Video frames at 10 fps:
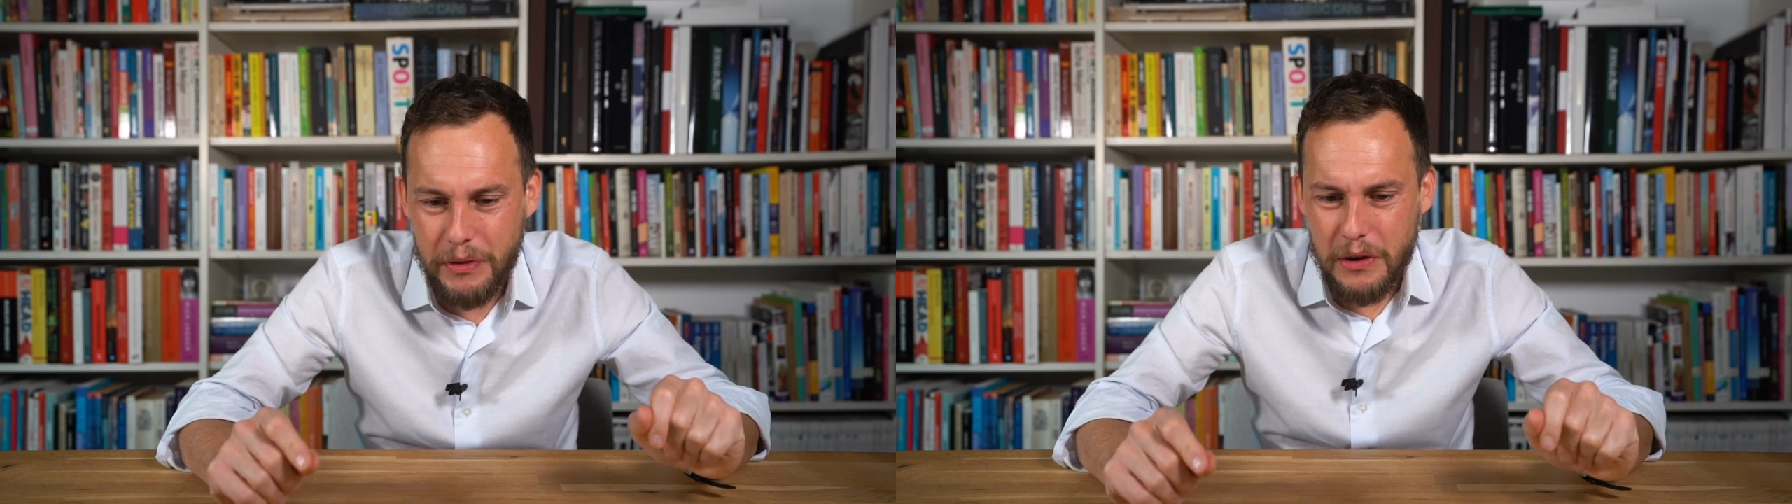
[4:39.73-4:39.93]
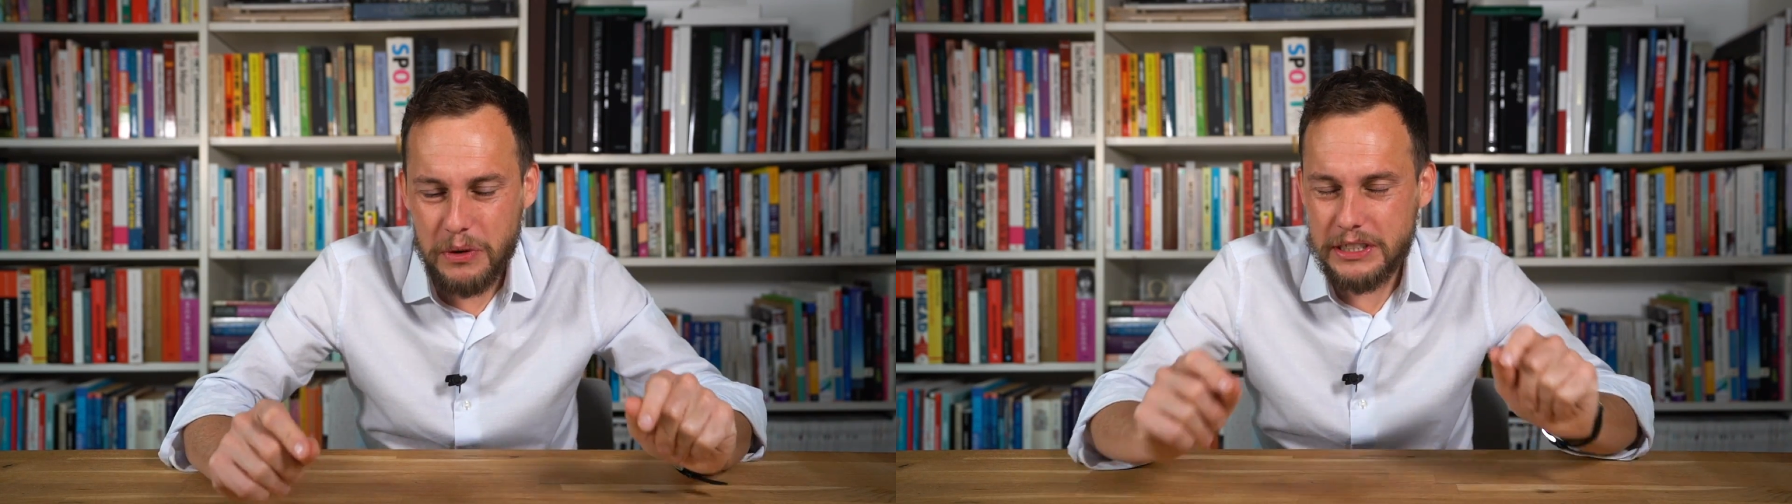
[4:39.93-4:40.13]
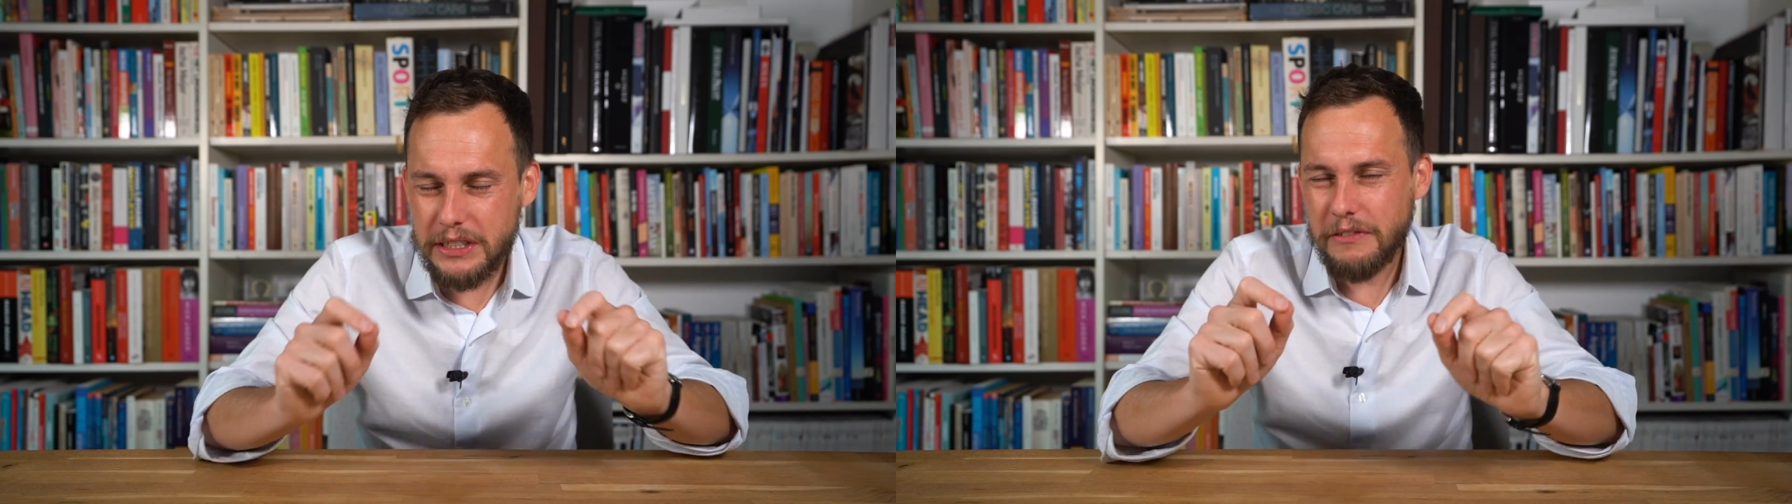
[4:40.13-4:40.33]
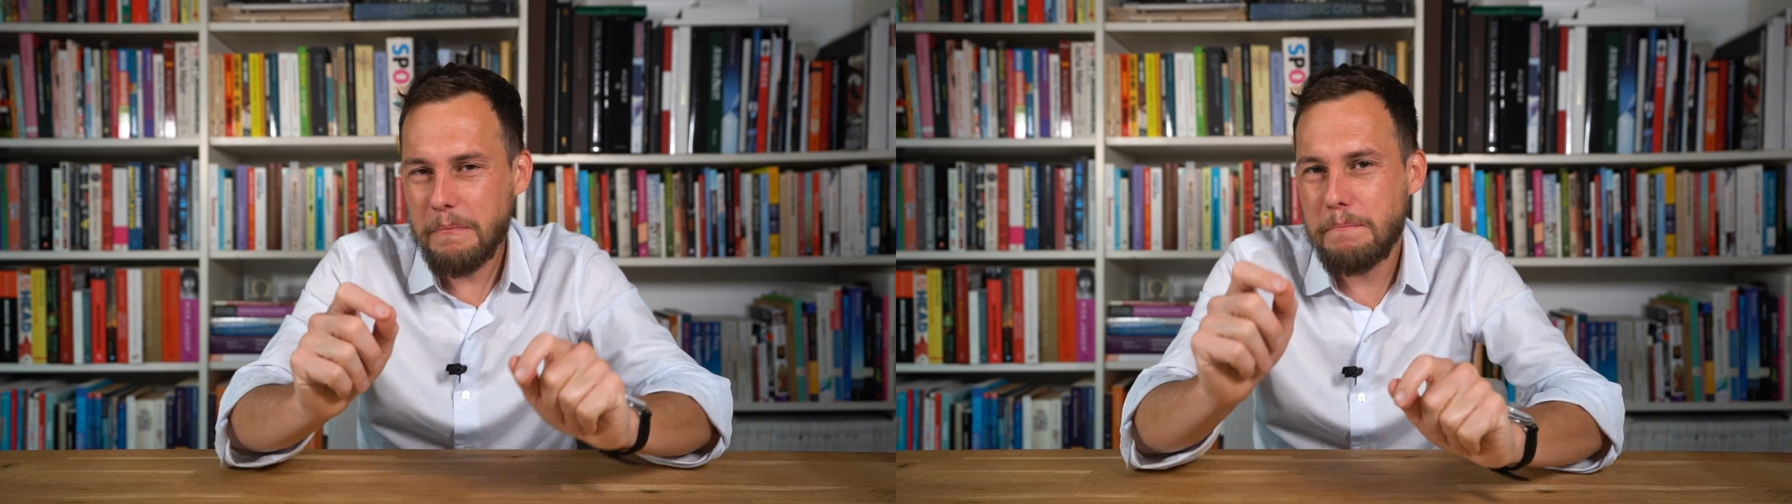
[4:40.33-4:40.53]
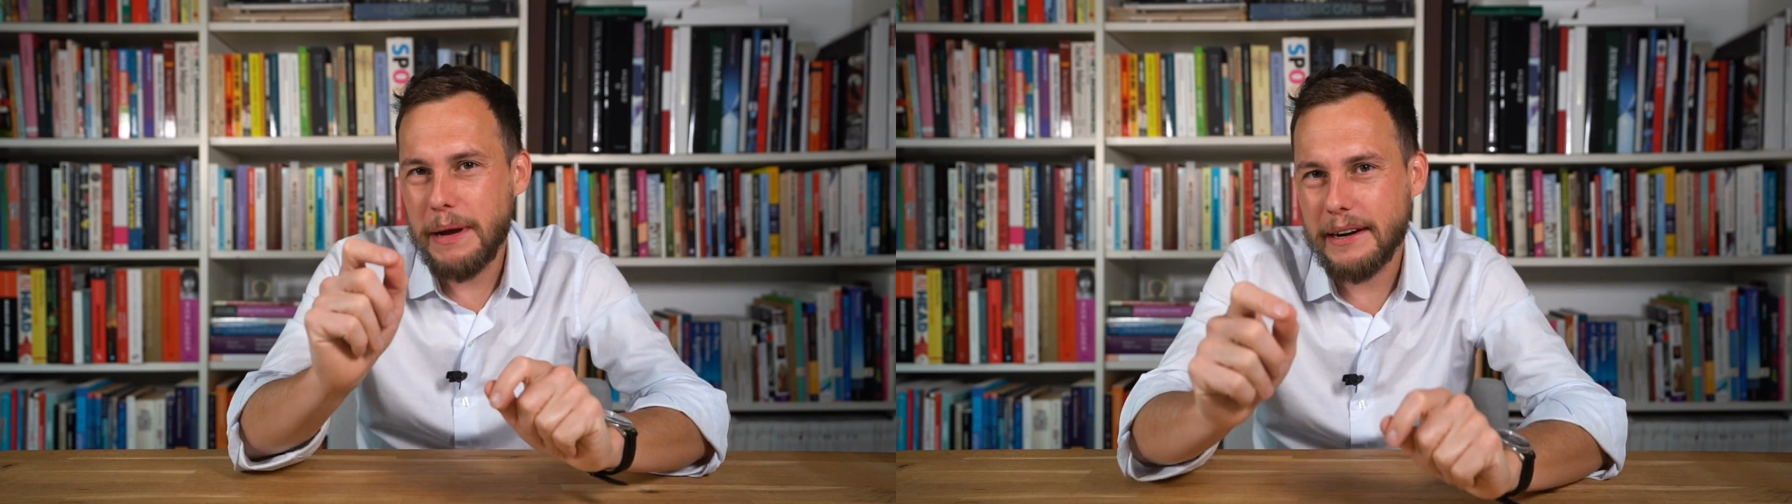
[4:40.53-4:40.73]
What's even
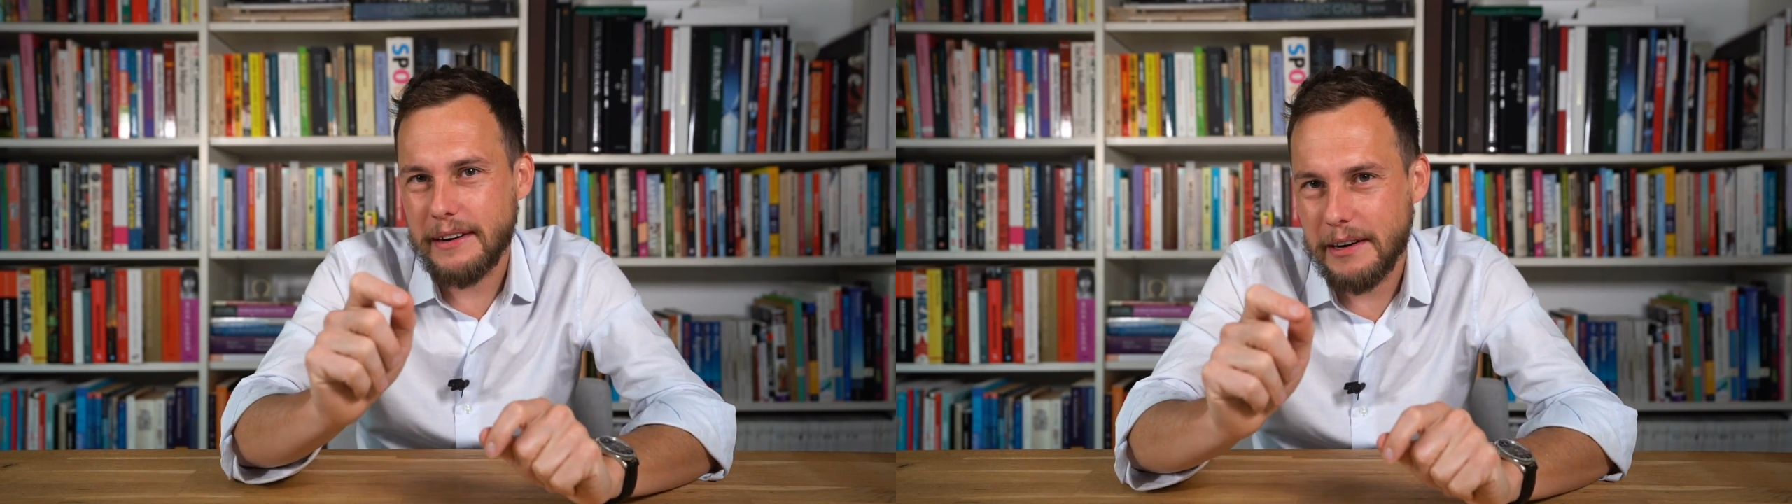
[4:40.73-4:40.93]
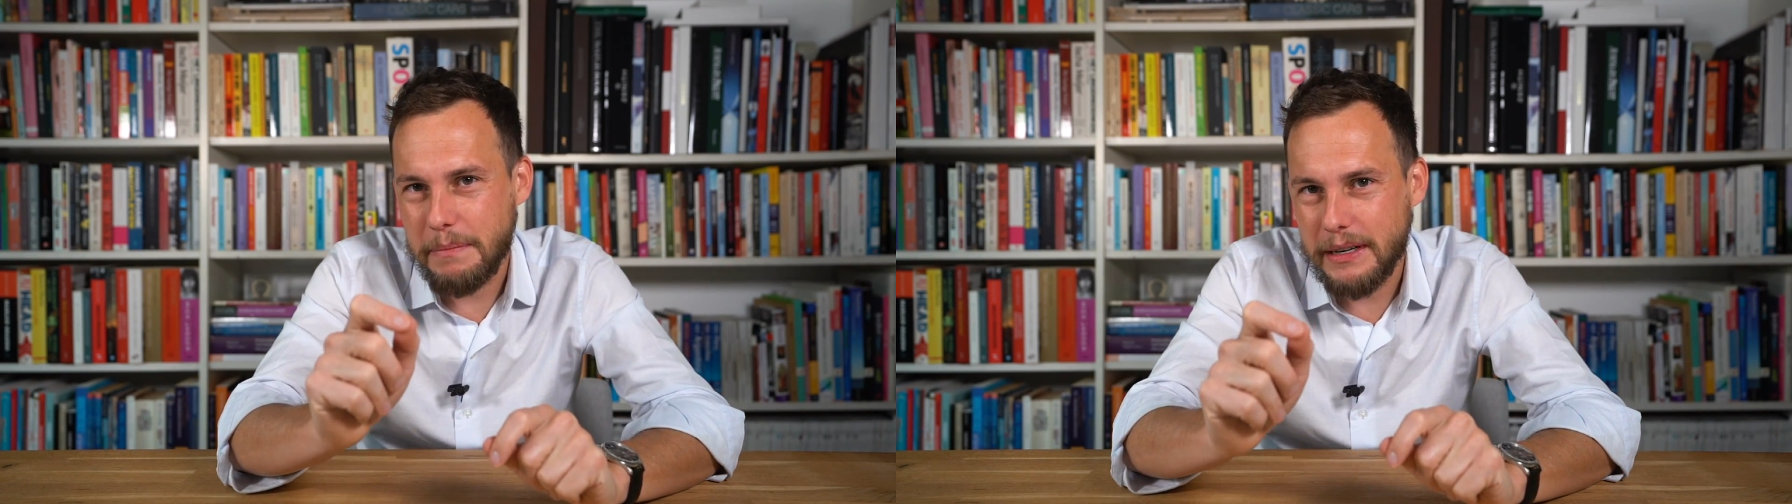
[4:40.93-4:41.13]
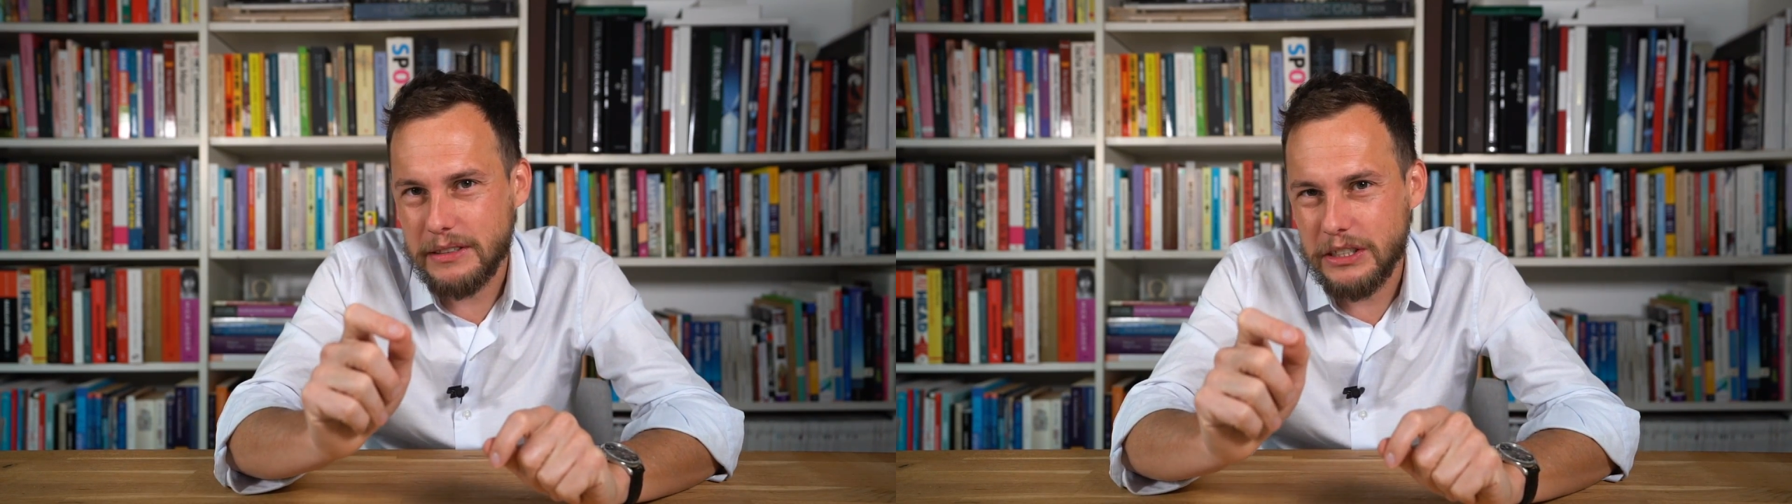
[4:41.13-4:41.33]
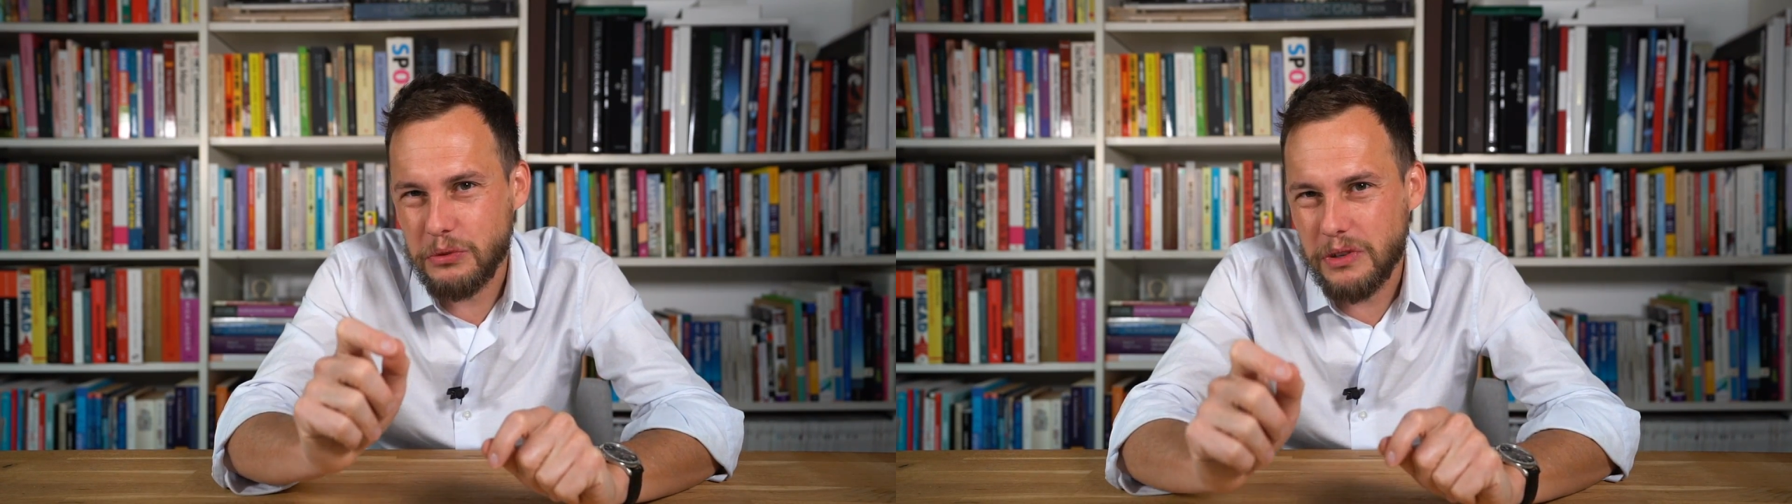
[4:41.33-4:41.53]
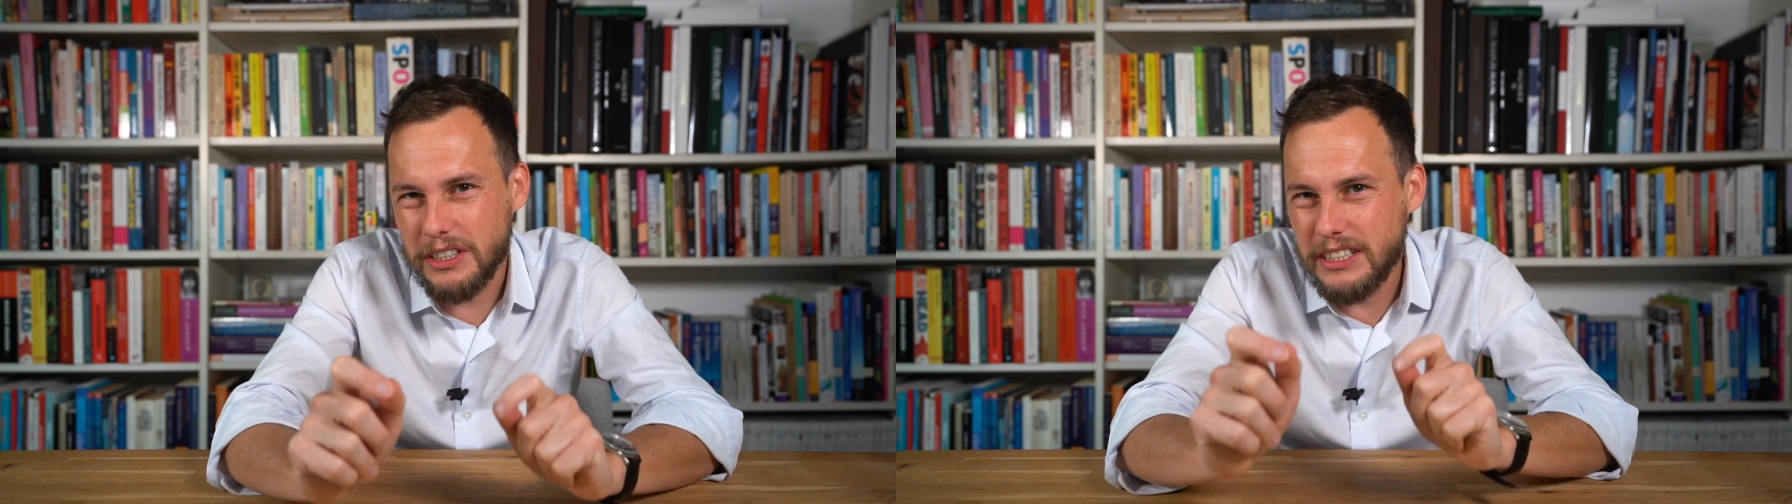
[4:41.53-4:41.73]
better about this
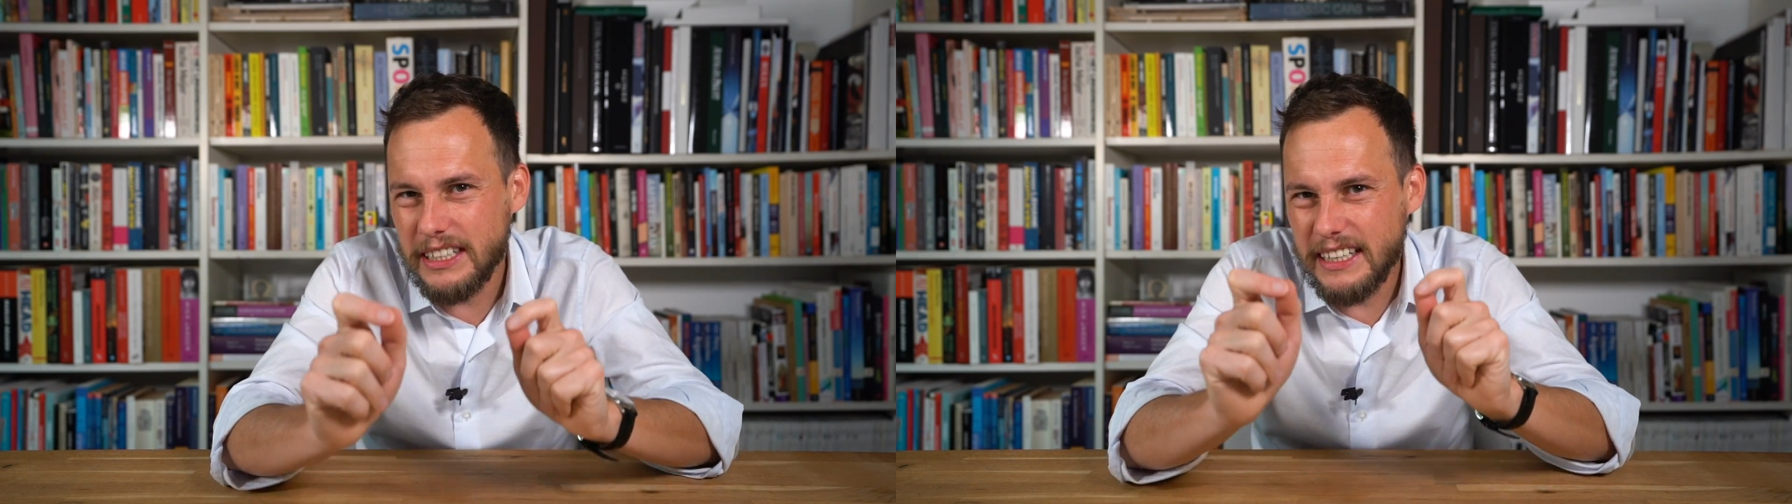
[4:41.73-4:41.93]
watch